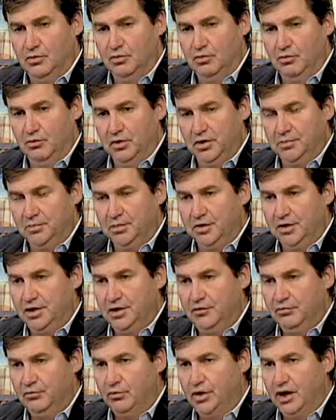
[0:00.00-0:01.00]
we
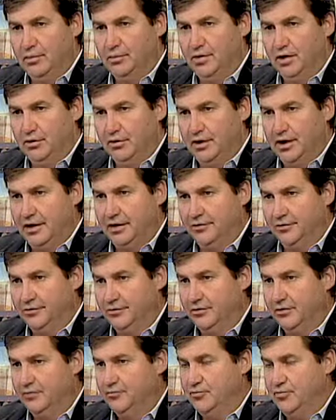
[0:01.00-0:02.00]
believe
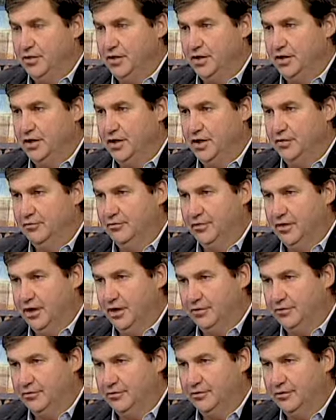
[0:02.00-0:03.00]
WebOS gives
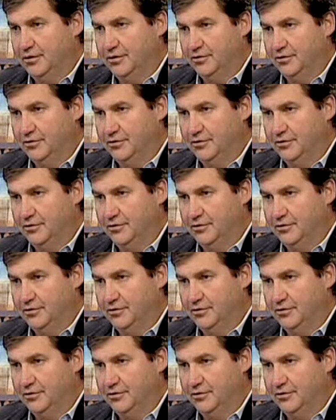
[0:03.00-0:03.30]
us